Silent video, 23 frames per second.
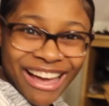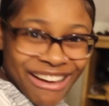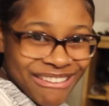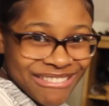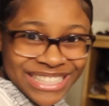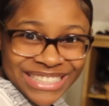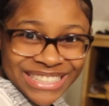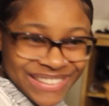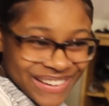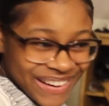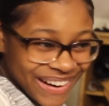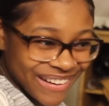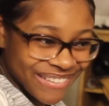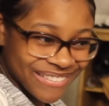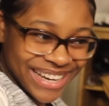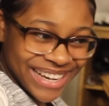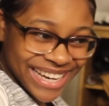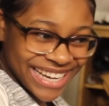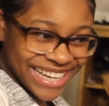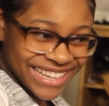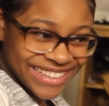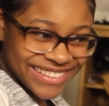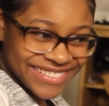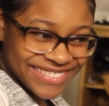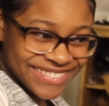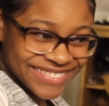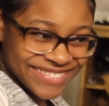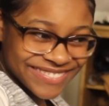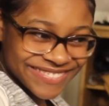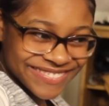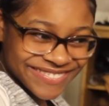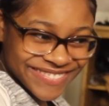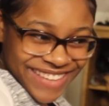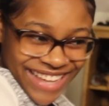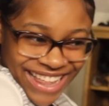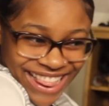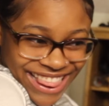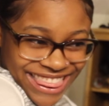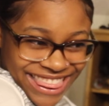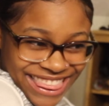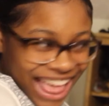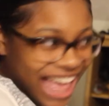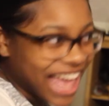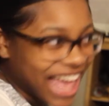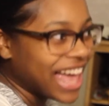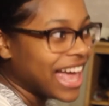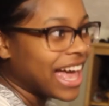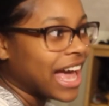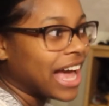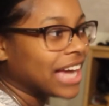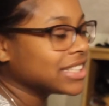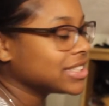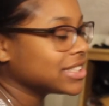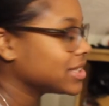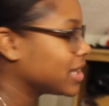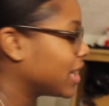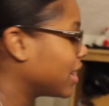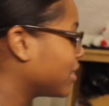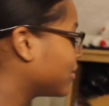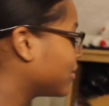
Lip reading: always wear weave. I just like